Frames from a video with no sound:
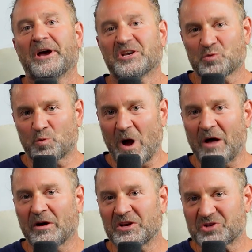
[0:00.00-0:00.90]
as
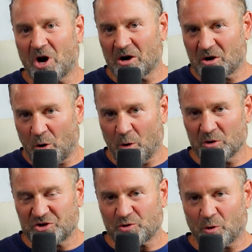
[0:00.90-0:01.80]
well as our
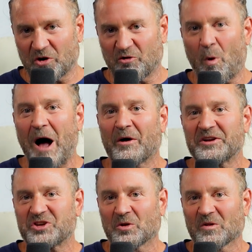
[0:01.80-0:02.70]
cold storage
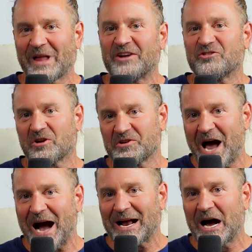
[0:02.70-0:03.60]
wallet to
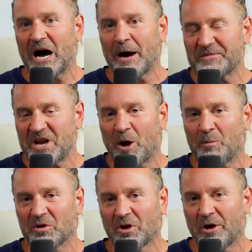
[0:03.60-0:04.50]
ledger.com
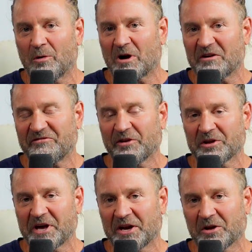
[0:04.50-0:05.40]
down below, our
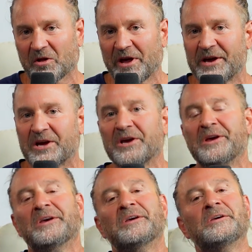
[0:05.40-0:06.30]
affiliated link.
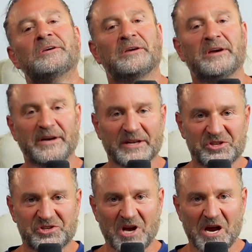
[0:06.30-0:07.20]
It
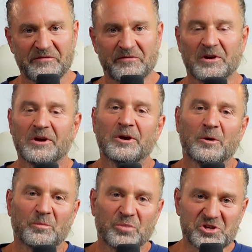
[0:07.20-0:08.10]
is safe.
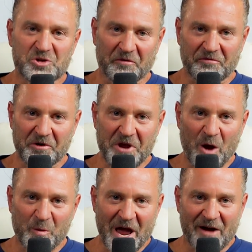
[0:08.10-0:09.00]
Please don't
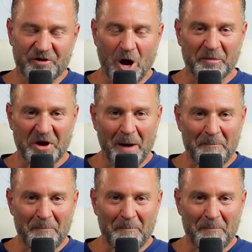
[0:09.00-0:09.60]
forget we have coming